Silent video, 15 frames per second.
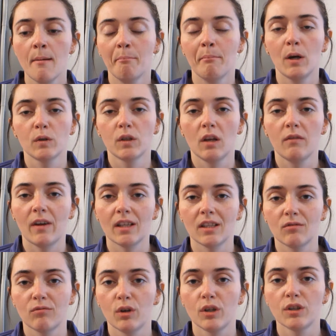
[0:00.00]
Most
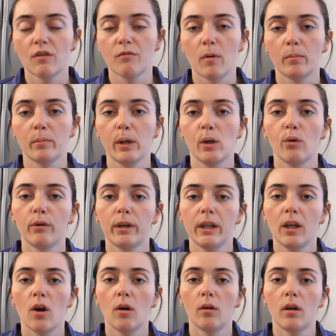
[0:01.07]
advanced runners have probably already
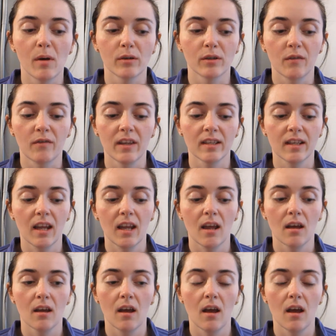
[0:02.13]
got most of this gear,